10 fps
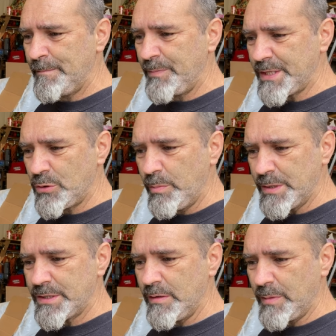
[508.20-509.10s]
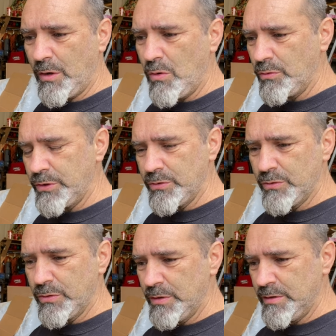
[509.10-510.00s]
This opens up a whole
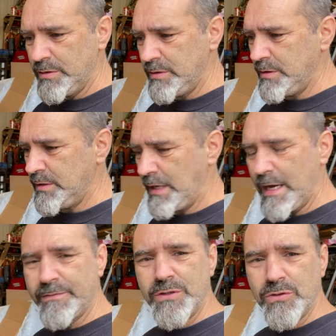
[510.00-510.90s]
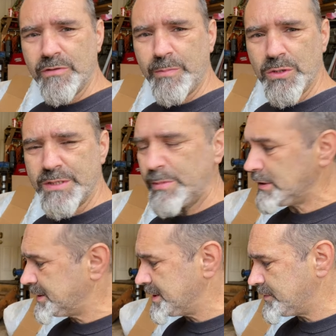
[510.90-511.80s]
new avenue of
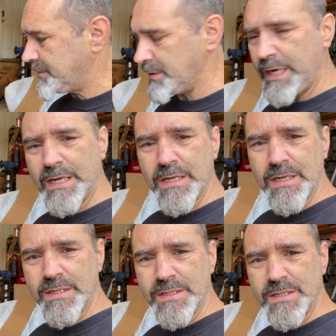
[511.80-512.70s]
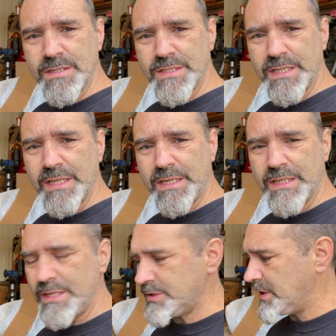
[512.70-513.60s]
possibilities for getting steering
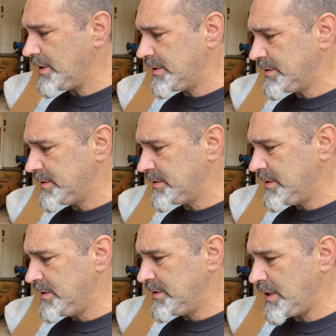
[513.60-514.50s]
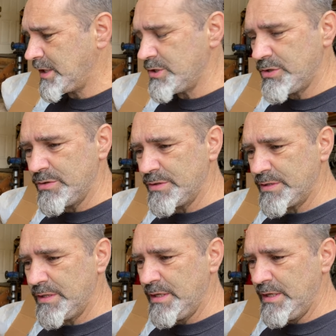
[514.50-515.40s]
in this car. I can
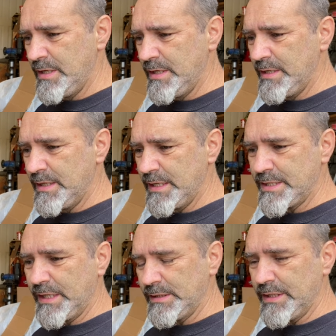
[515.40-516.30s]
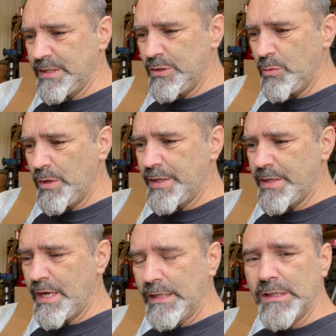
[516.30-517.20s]
choose exactly the
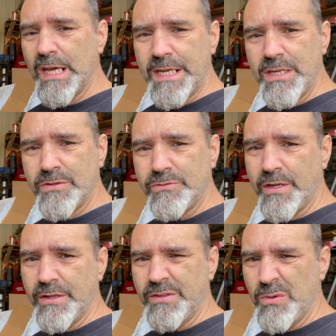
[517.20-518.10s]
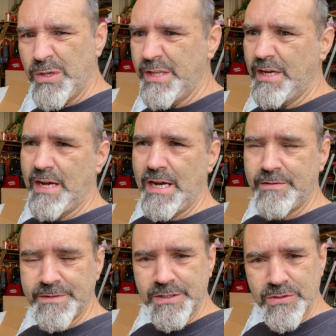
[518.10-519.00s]
one that I like rather than the one that I
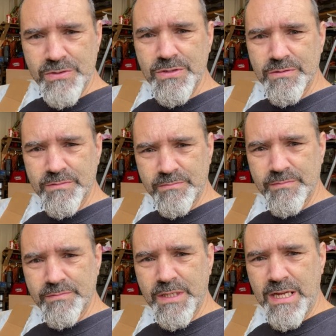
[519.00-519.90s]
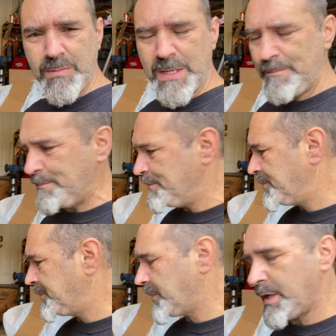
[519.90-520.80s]
have to use. You get me?
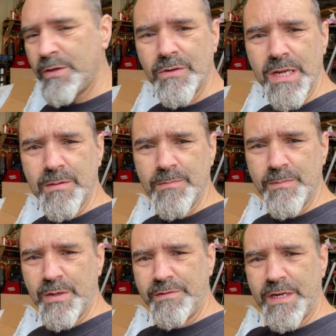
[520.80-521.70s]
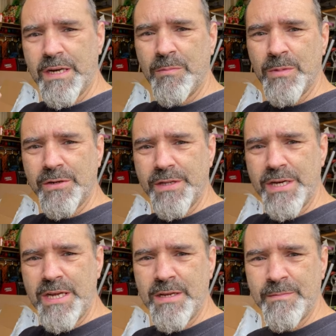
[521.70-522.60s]
Right, epiphany number three.